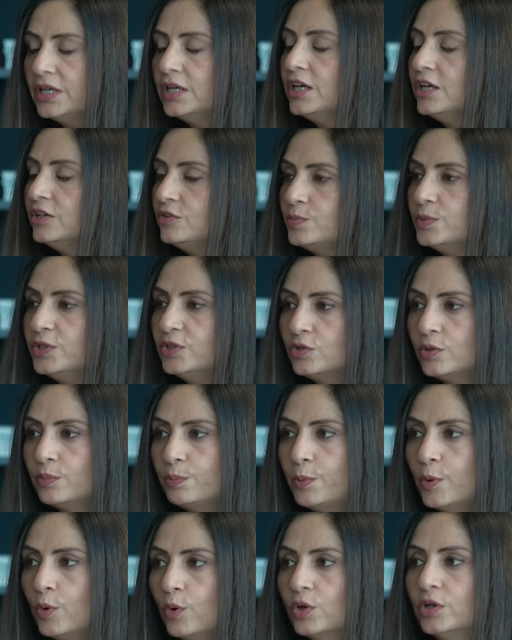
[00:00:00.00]
engagement
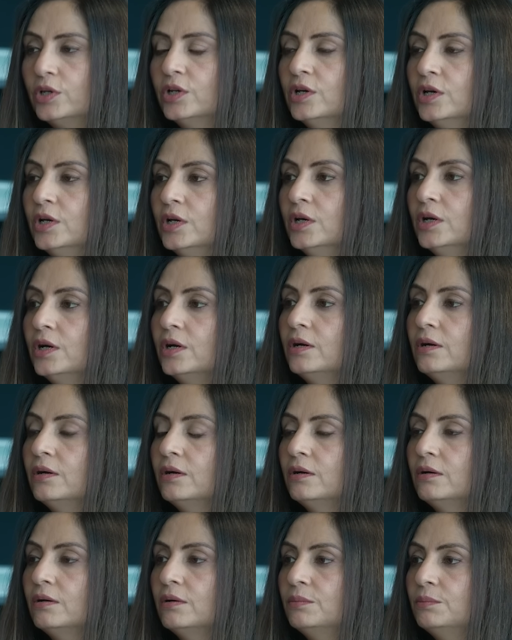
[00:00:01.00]
report,
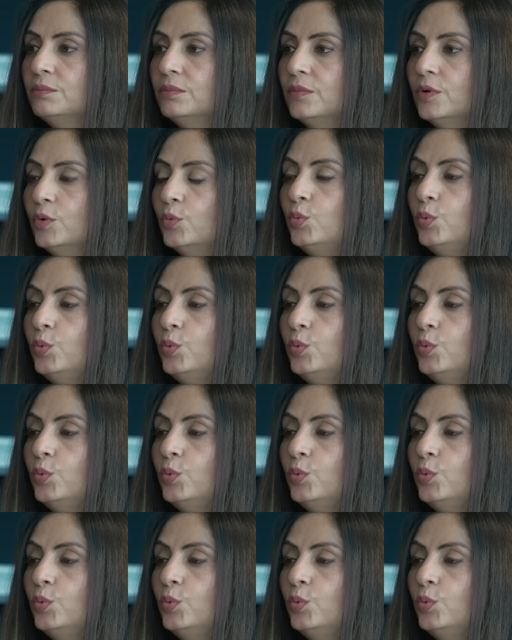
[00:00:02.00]
um,